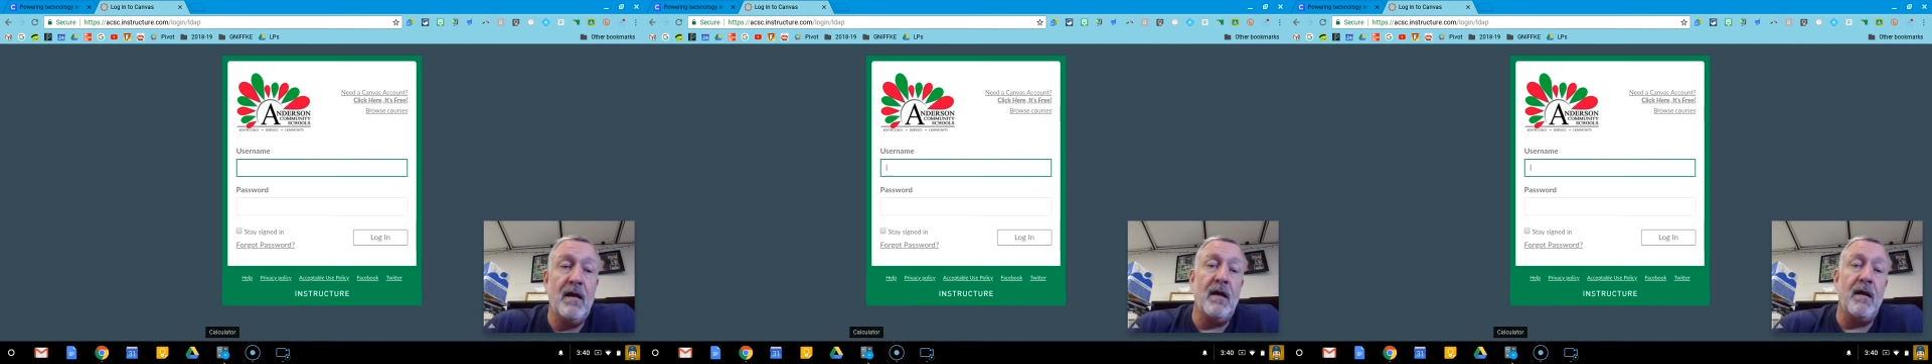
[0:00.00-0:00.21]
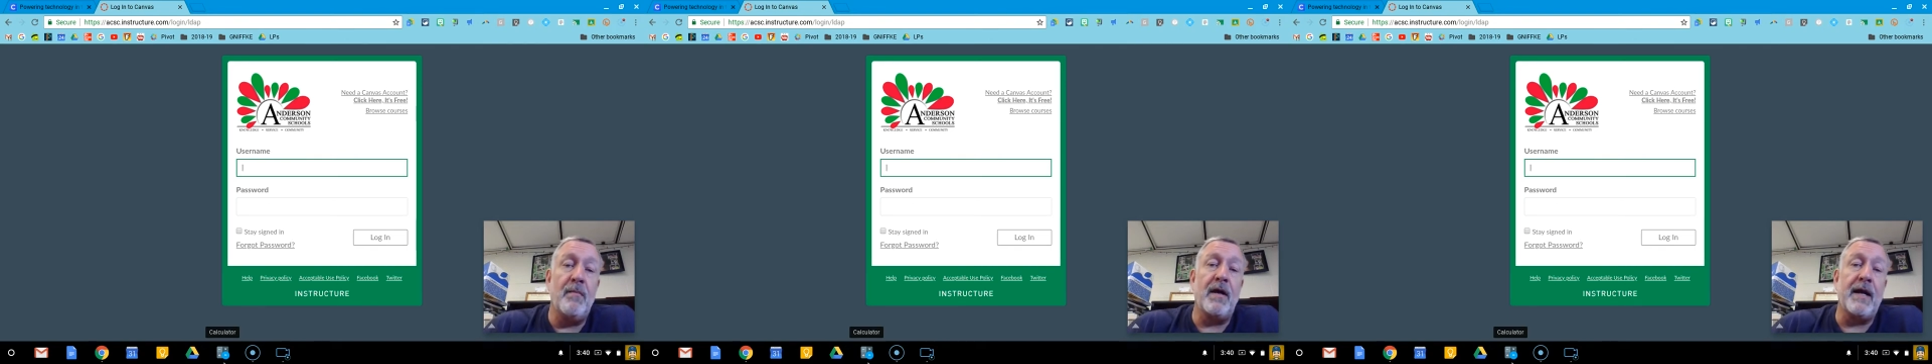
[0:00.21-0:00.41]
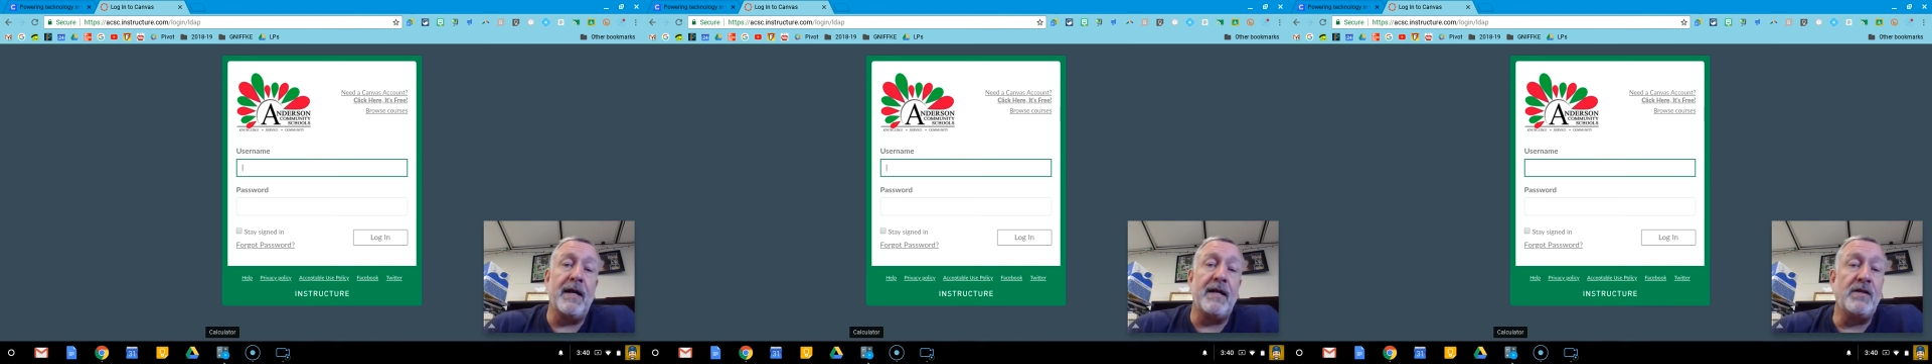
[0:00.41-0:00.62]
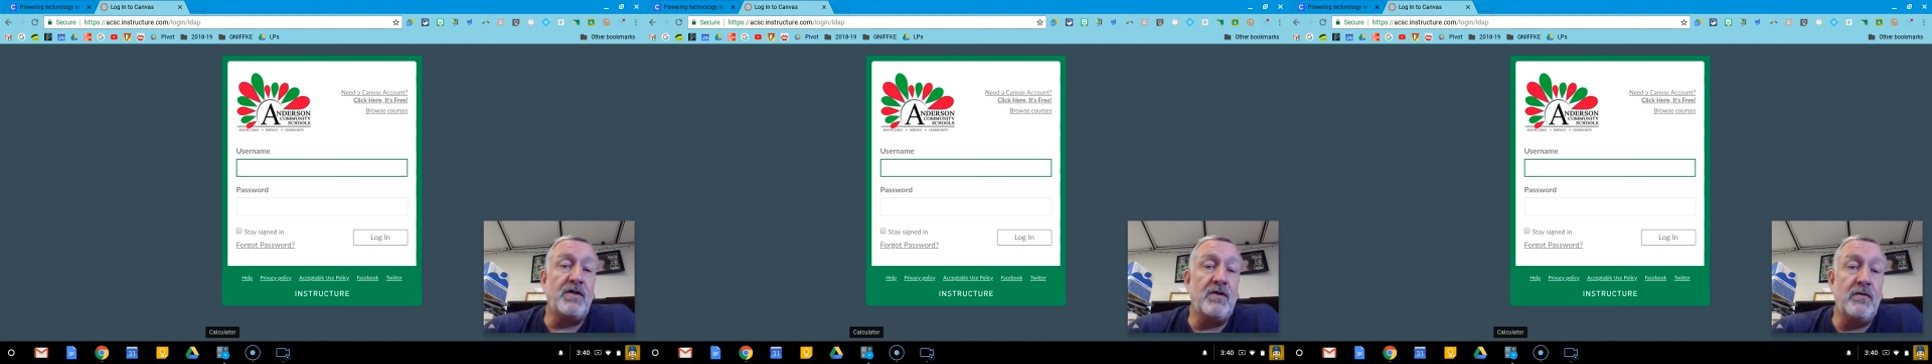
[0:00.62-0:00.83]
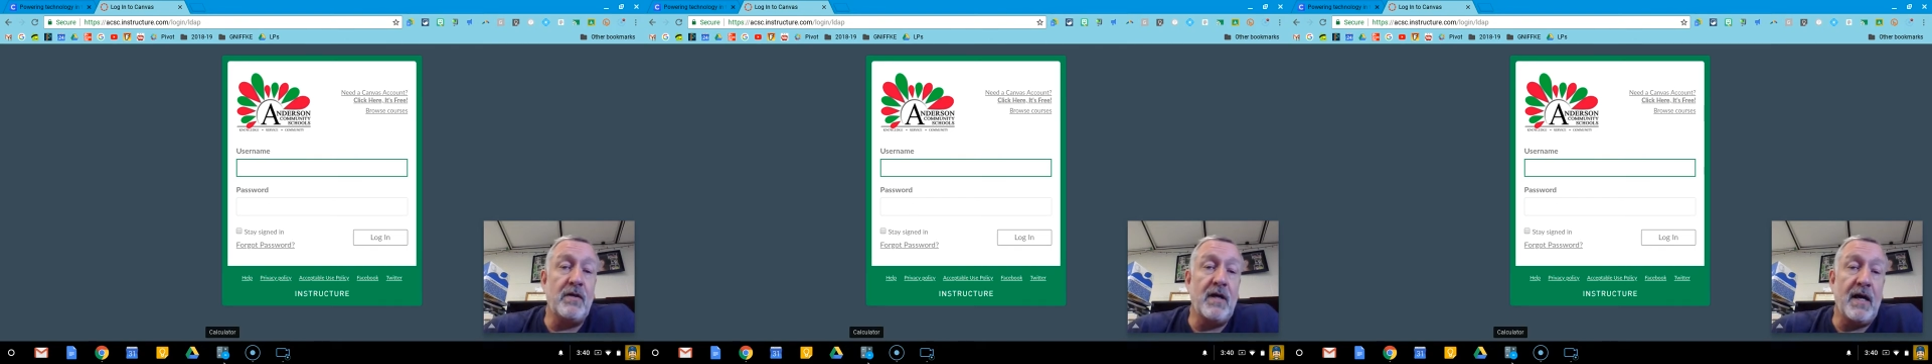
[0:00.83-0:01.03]
but I
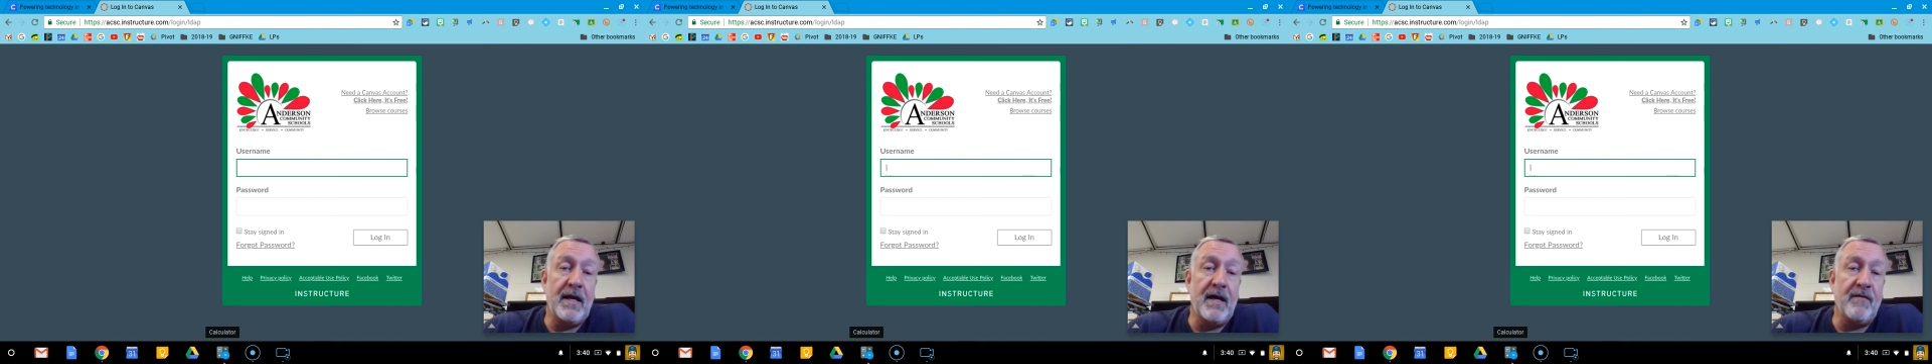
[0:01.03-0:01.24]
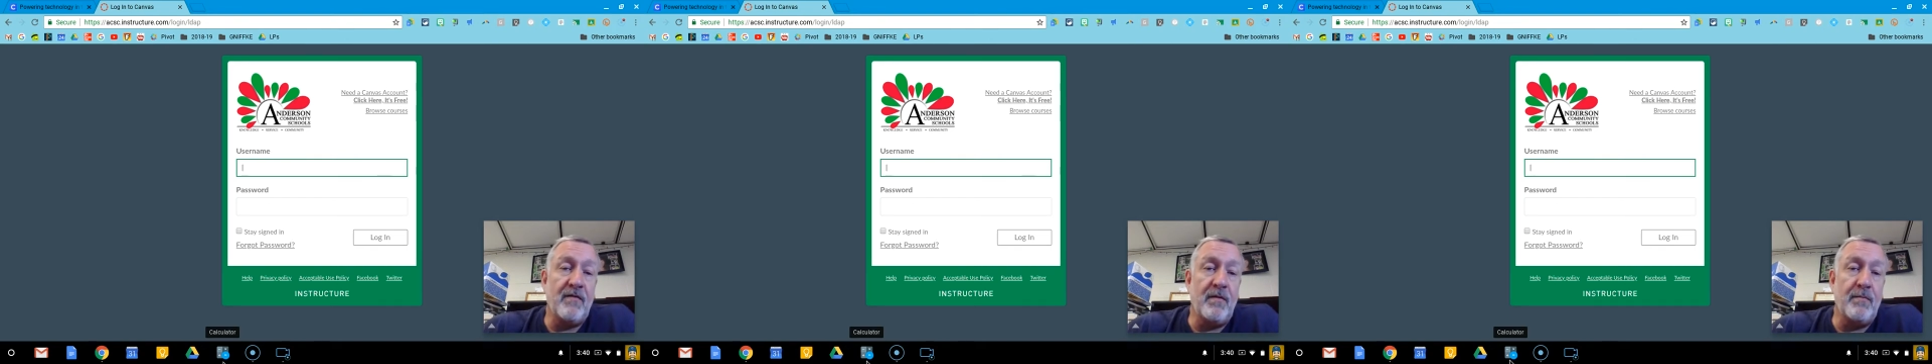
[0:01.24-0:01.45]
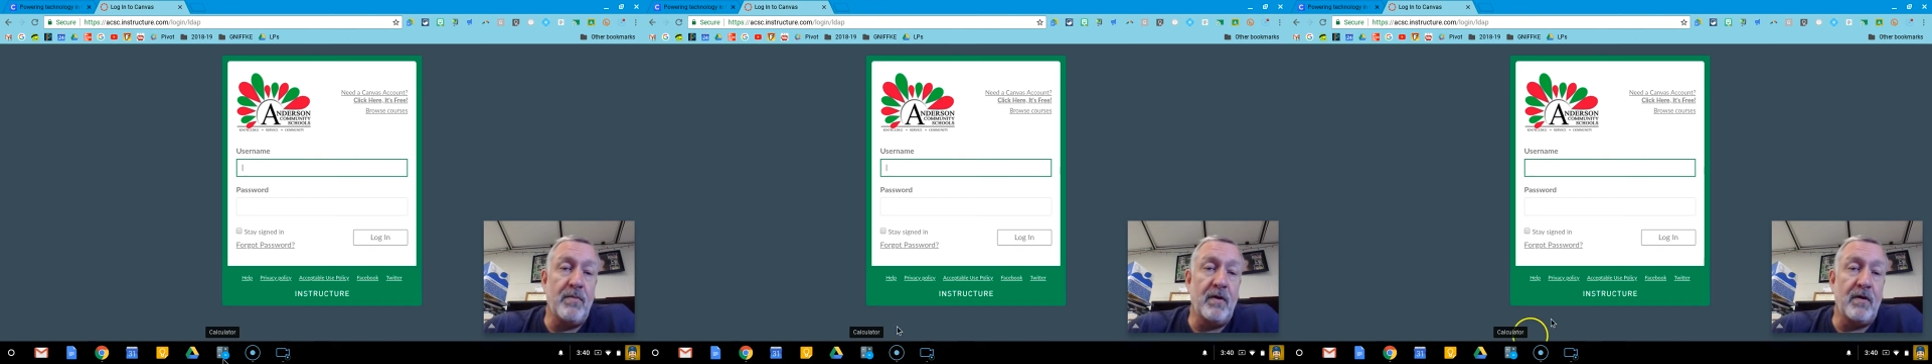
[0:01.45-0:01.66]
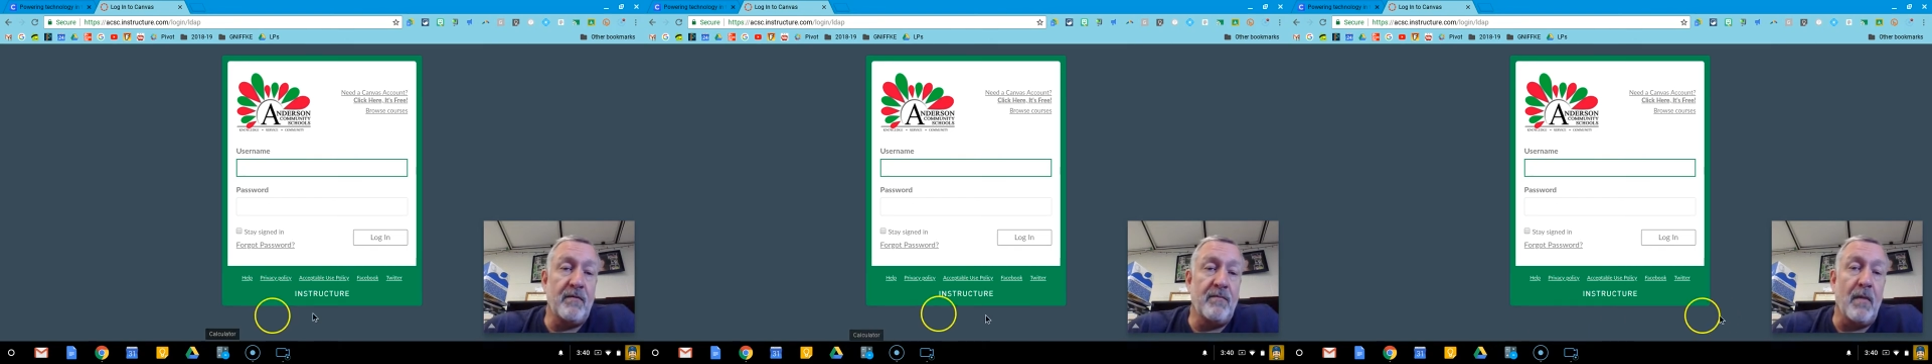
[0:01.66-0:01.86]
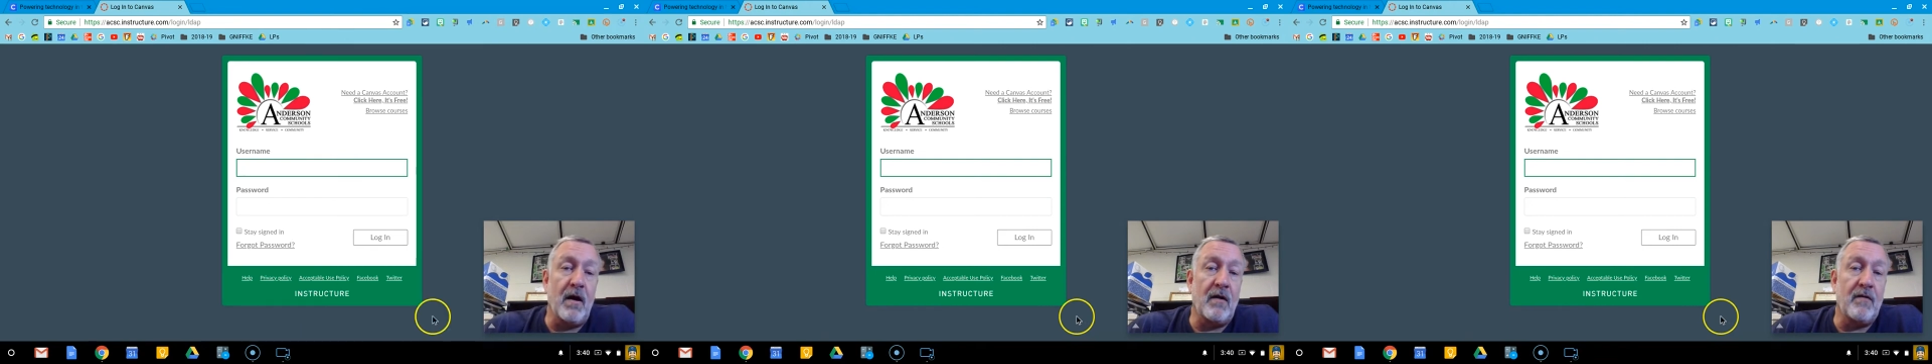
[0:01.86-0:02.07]
do not have a
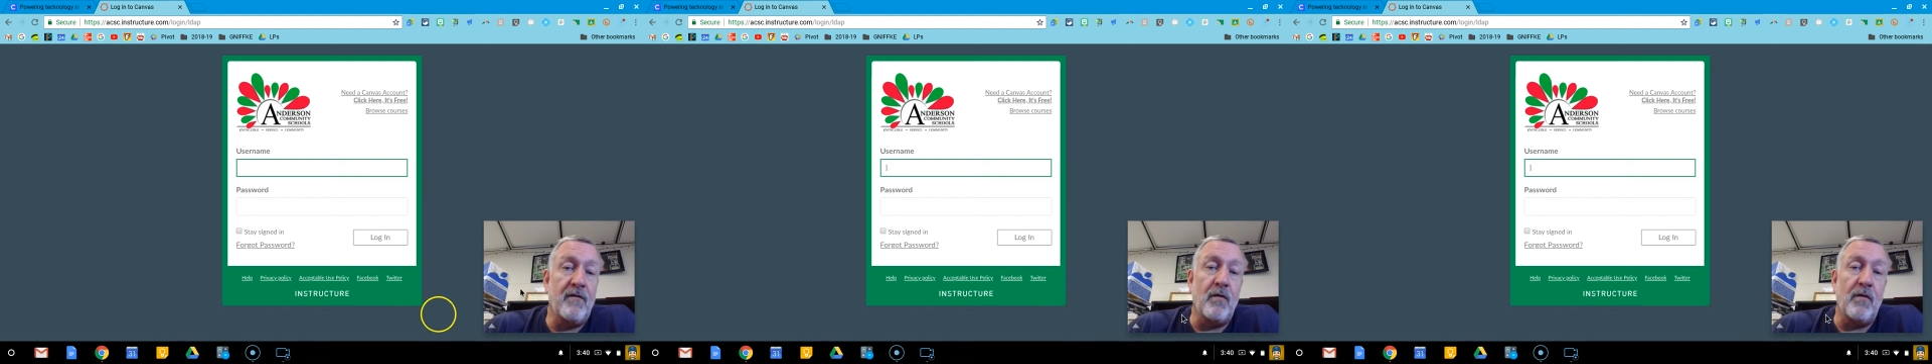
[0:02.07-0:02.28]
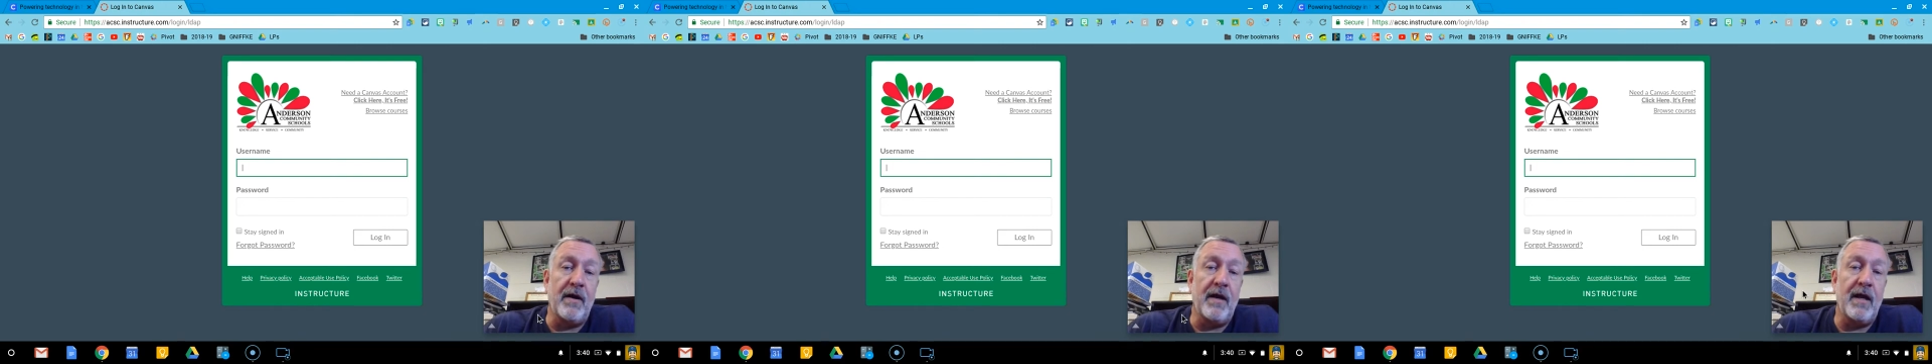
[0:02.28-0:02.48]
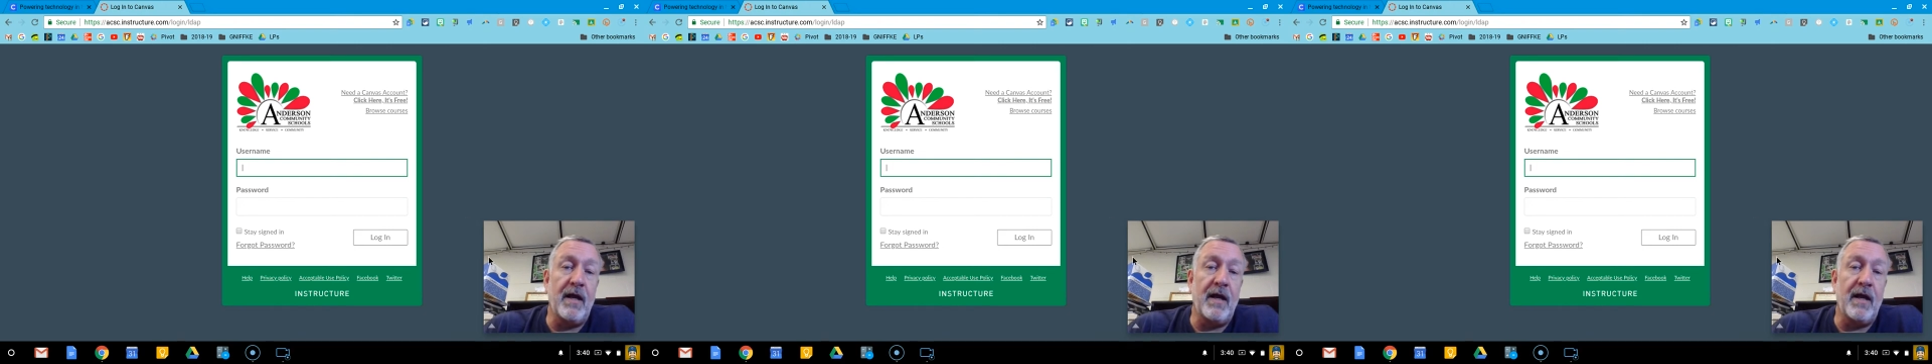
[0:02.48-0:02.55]
bookmark for it